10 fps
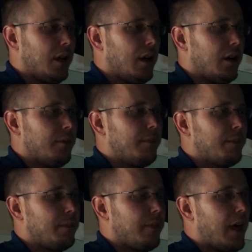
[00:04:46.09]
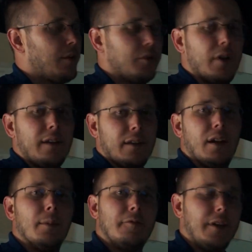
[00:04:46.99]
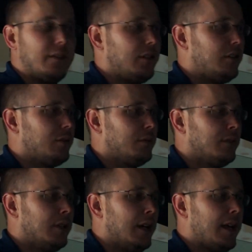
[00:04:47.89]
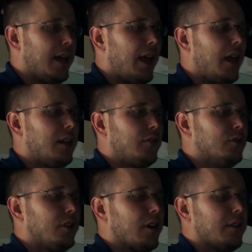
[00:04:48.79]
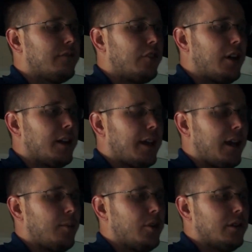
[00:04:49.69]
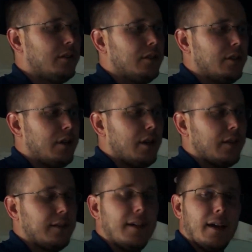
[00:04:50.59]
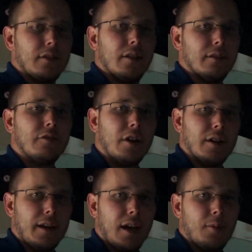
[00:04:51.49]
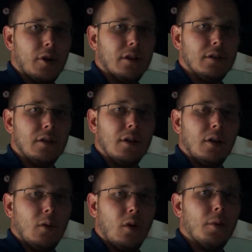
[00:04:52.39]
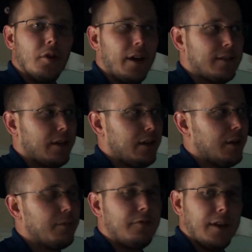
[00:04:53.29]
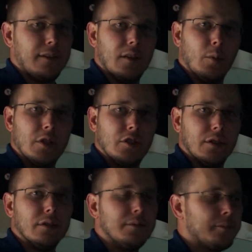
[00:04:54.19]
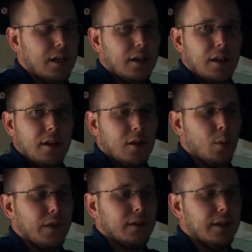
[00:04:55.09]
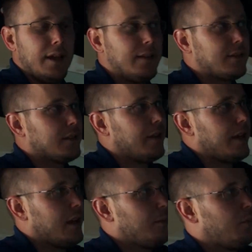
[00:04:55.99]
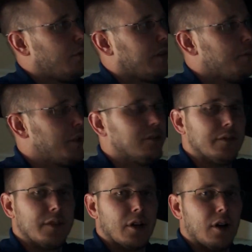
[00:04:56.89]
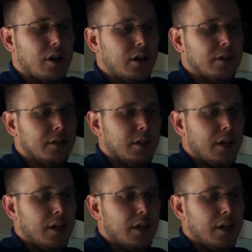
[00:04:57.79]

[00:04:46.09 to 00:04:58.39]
Uh, that'll be right side up facing you. And if you look on the front of the camera, the text on the front of the camera will be right side up facing the windshield. You want the lens to line up with the middle of the car.